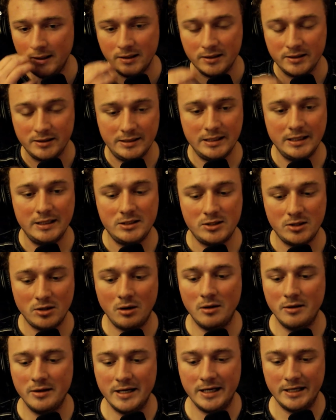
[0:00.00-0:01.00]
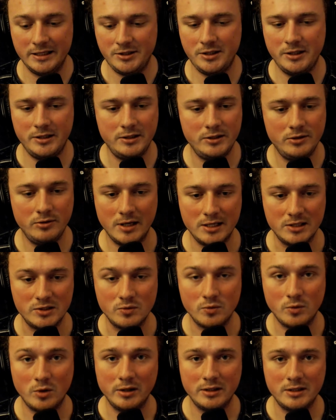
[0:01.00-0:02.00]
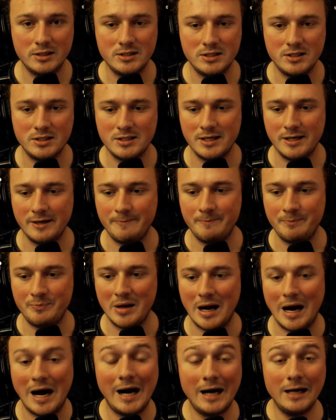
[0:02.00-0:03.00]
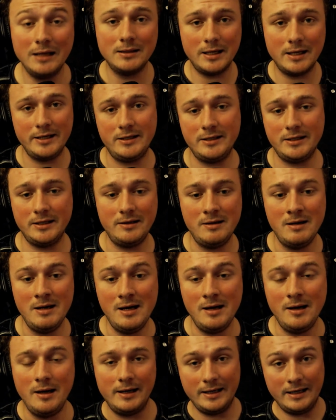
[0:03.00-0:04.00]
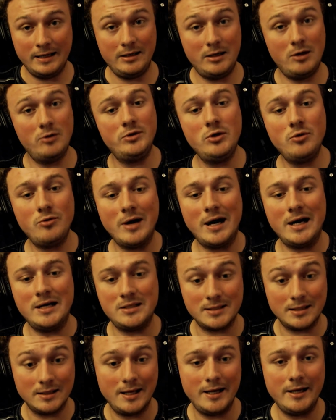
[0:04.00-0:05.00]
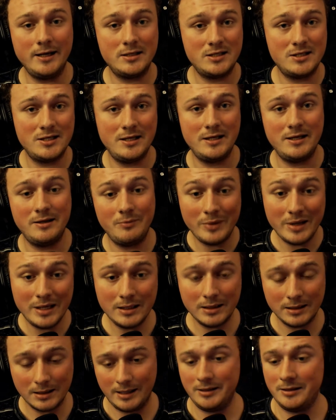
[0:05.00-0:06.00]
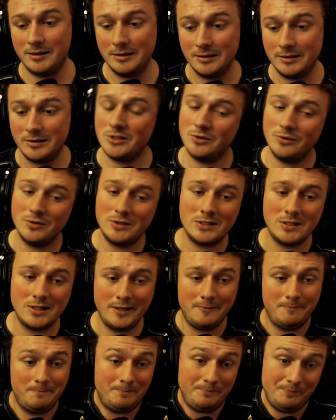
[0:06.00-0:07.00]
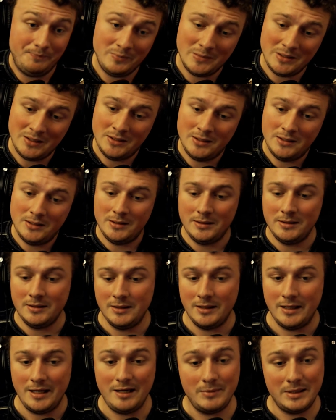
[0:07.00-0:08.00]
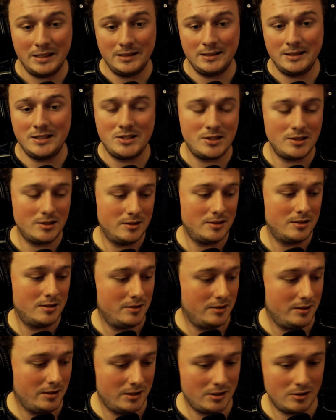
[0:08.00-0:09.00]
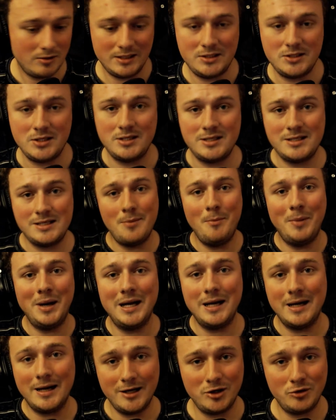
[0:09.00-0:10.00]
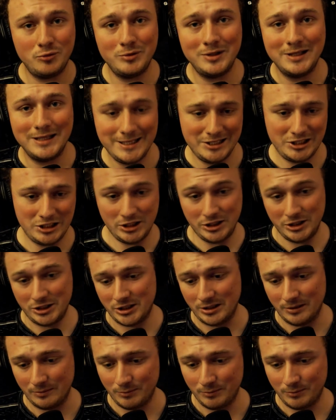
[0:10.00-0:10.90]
get to all that shit you guys want, because it's like, I like it, and I know you guys like seeing me like it, so it's like, hey man, that's a symbiotic relationship,